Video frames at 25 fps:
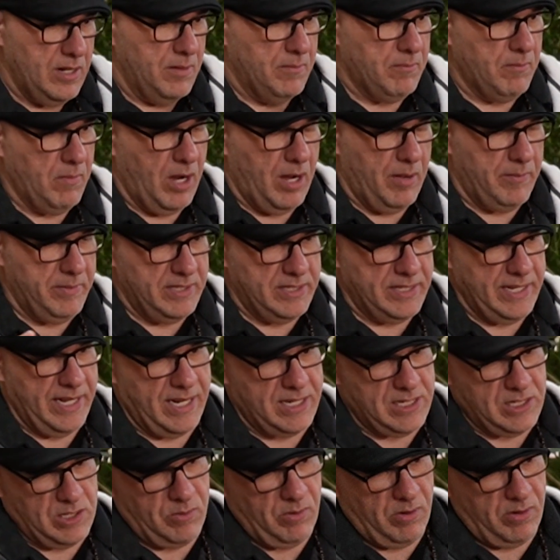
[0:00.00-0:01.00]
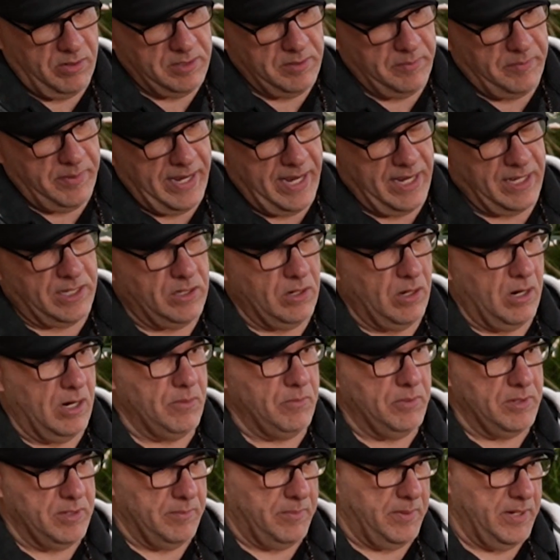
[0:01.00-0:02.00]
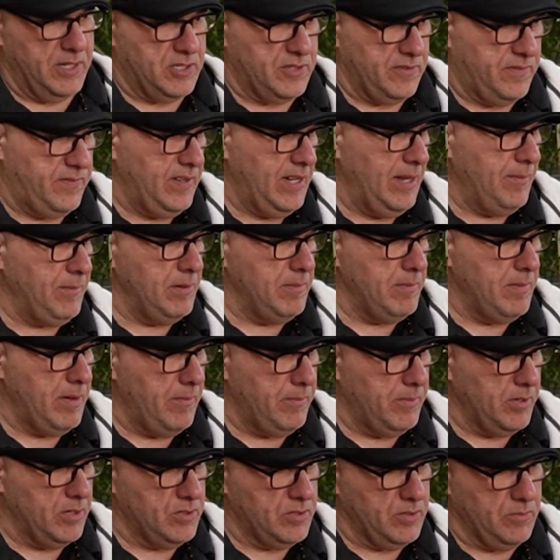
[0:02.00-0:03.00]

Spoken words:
mom and dad to go out in the backyard with a bunch of family members,